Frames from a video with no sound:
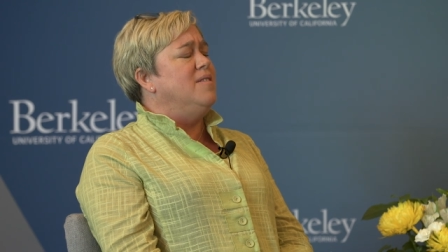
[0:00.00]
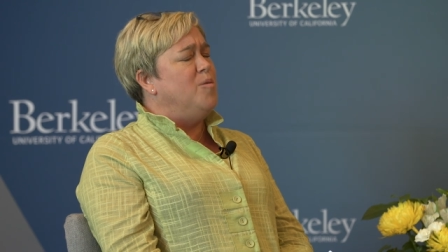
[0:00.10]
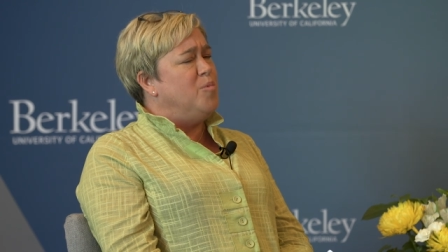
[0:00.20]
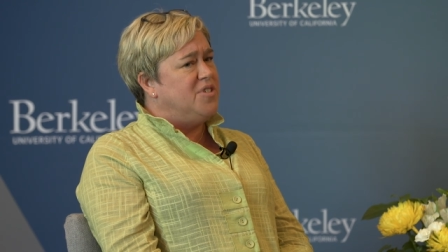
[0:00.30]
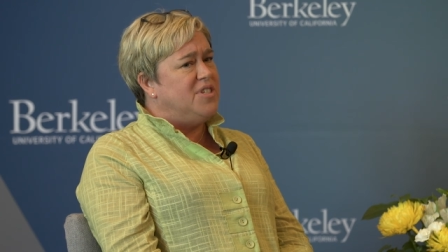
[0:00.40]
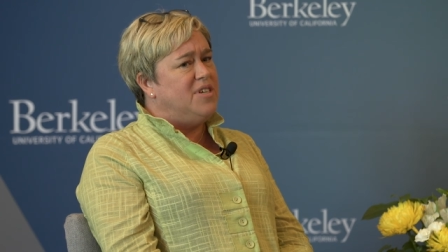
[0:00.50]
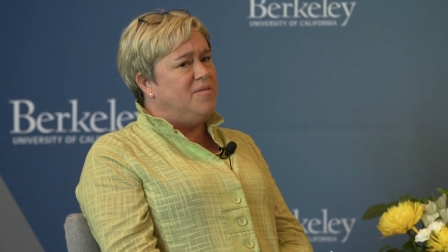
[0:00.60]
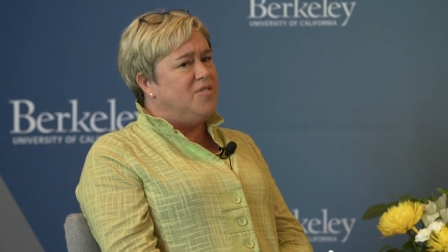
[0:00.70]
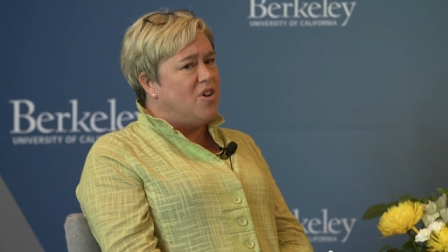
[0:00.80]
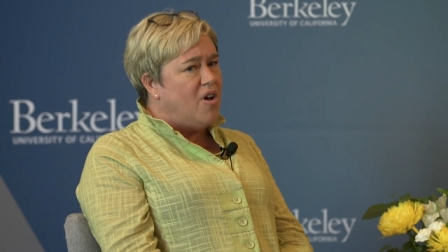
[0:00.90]
the
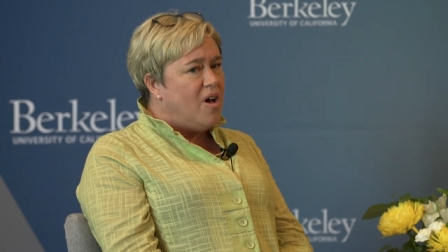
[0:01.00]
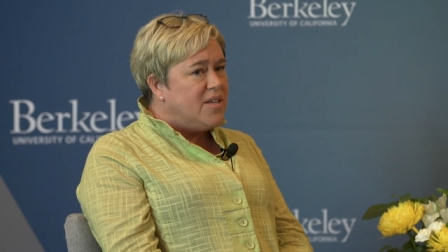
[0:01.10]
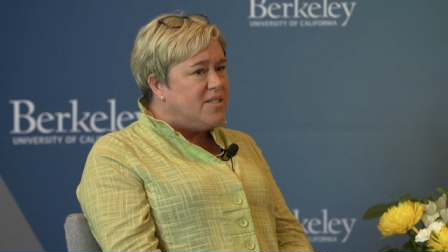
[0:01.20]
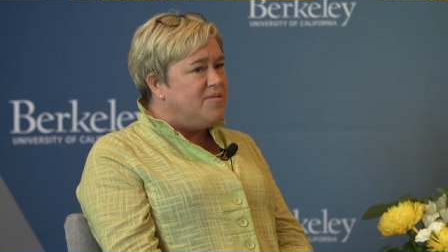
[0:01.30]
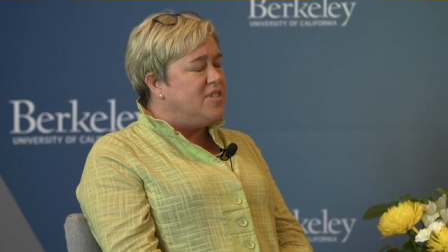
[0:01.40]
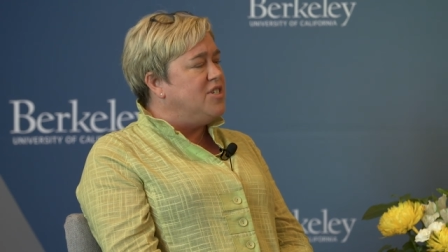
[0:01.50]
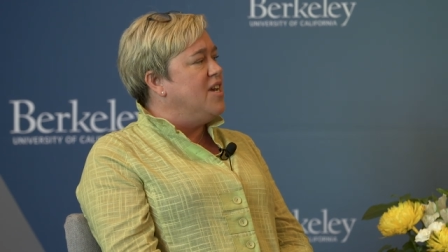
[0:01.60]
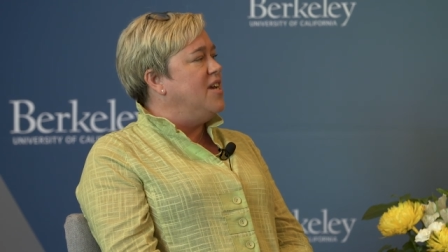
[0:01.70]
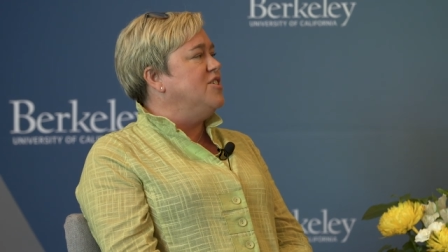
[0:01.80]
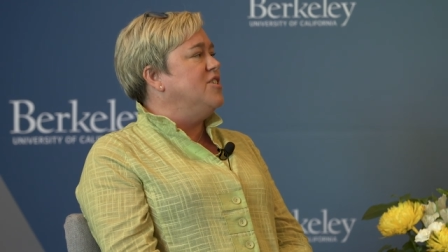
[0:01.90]
perceived cost of
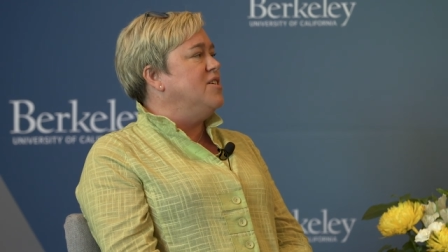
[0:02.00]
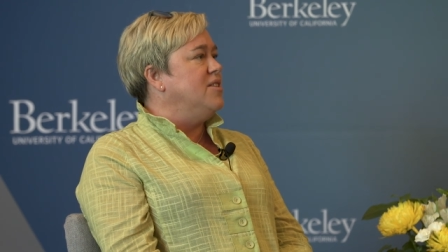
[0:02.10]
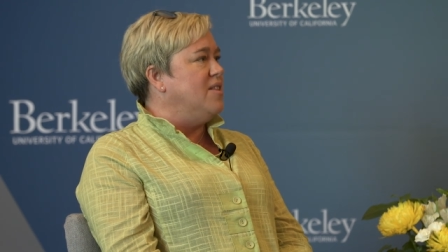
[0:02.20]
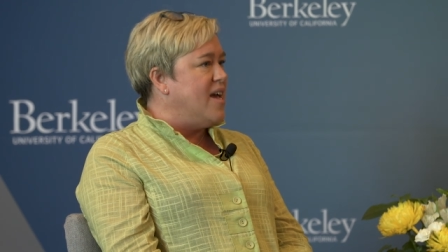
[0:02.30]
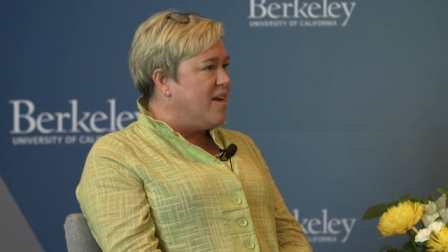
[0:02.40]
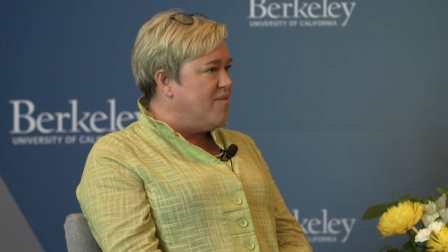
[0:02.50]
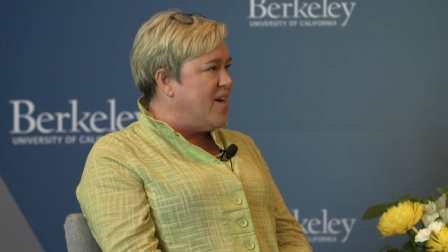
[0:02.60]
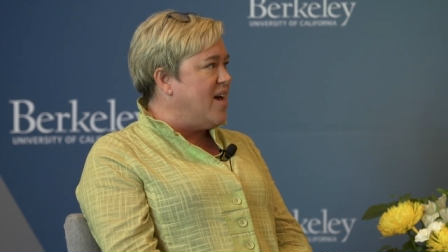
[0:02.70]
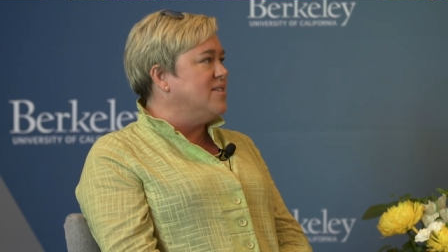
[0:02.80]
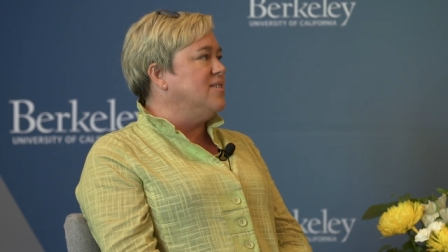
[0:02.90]
education, the lack of
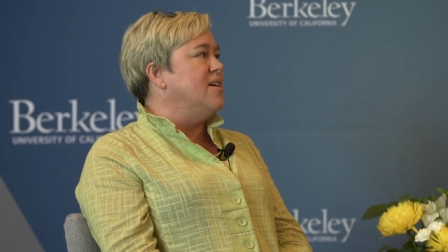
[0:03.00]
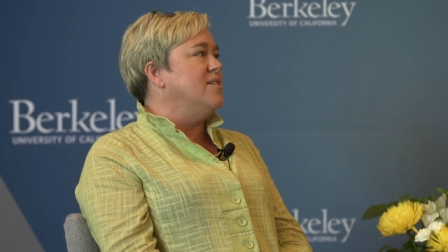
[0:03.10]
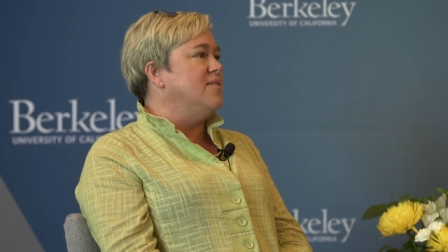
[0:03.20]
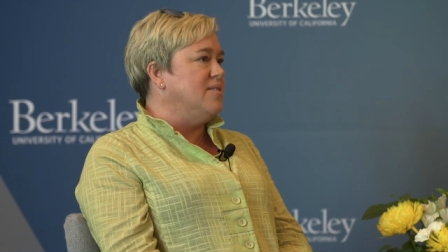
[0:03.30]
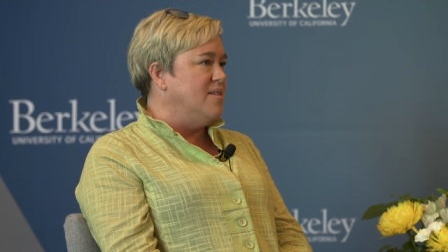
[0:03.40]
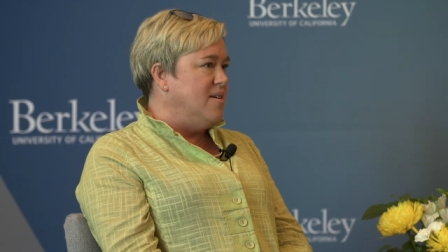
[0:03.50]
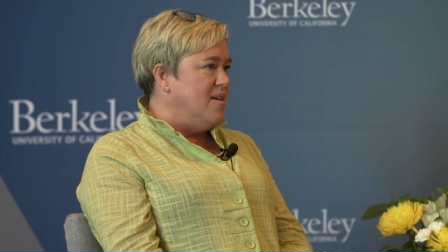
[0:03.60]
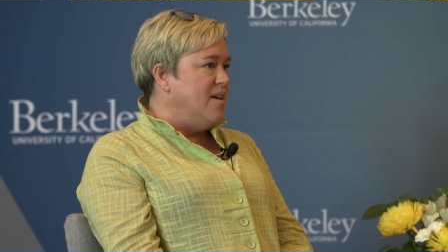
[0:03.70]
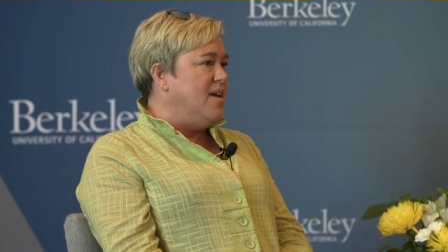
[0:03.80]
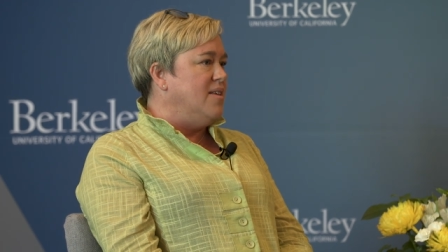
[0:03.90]
access,
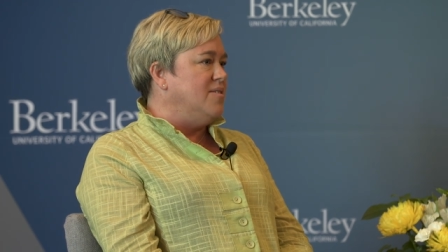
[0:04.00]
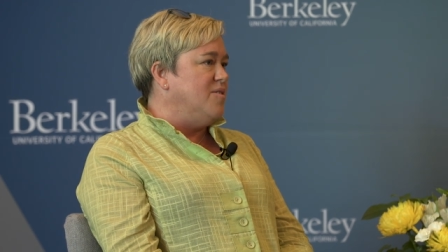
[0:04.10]
and